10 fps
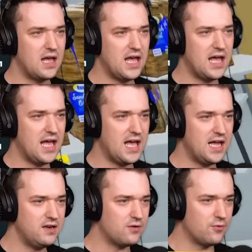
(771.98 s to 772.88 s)

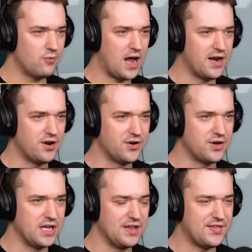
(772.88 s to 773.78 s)
and right
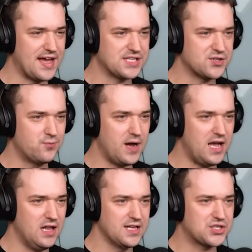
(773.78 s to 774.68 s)
underneath as
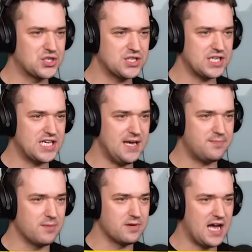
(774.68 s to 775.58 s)
well. It's good to keep
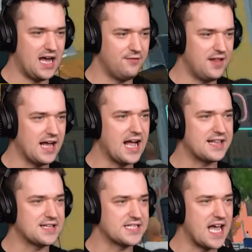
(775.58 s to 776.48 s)
them kind of like
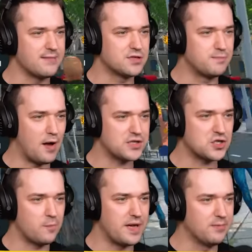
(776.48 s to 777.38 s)
at the same spot
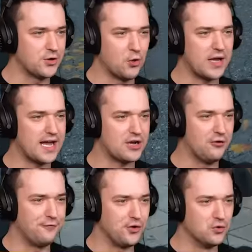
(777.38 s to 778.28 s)
so people don't get
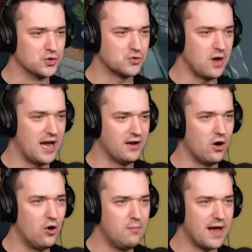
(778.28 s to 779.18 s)
confused, right?
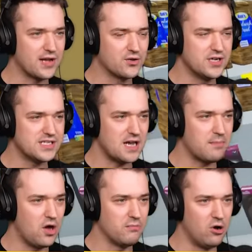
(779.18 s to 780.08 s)
Oh my goodness, I
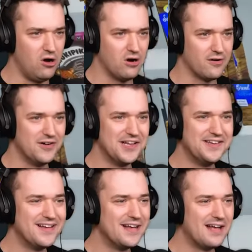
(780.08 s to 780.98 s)
bought more.
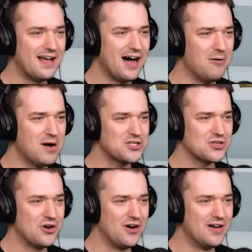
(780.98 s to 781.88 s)
How much